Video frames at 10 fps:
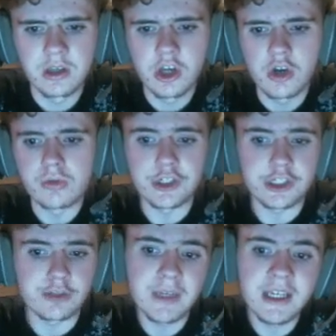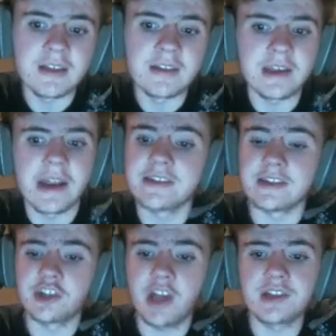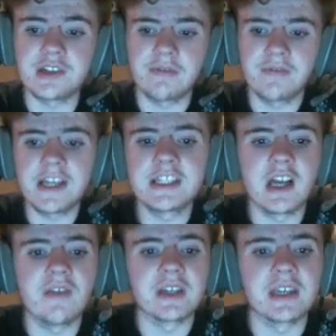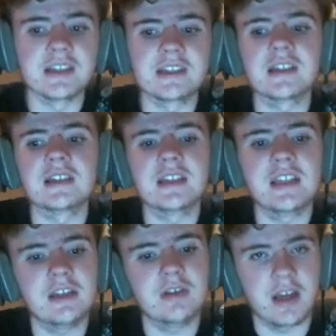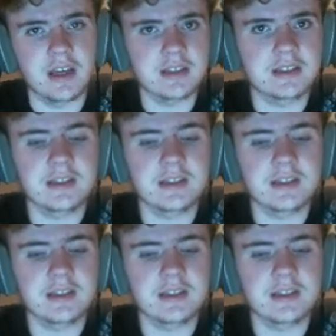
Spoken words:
which means it has a chance to face off against T-Rex